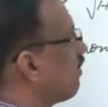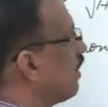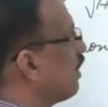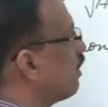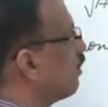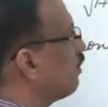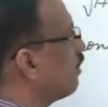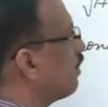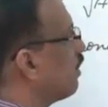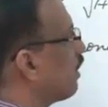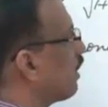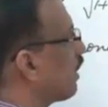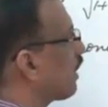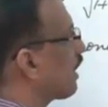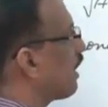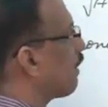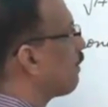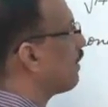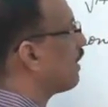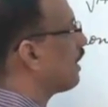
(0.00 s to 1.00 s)
we know
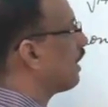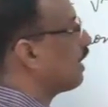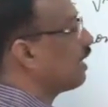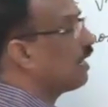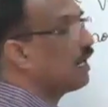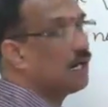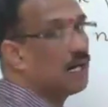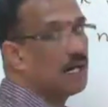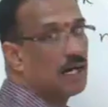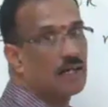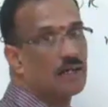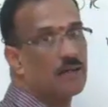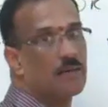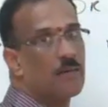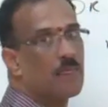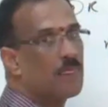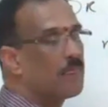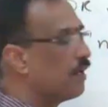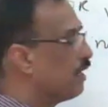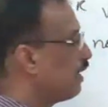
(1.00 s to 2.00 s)
capital R
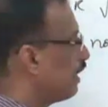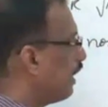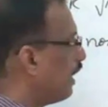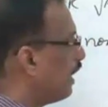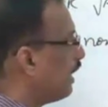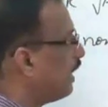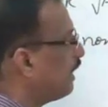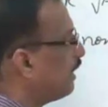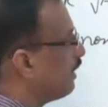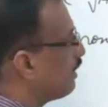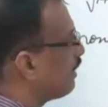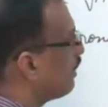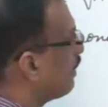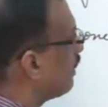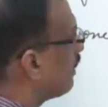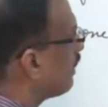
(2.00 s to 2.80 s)
and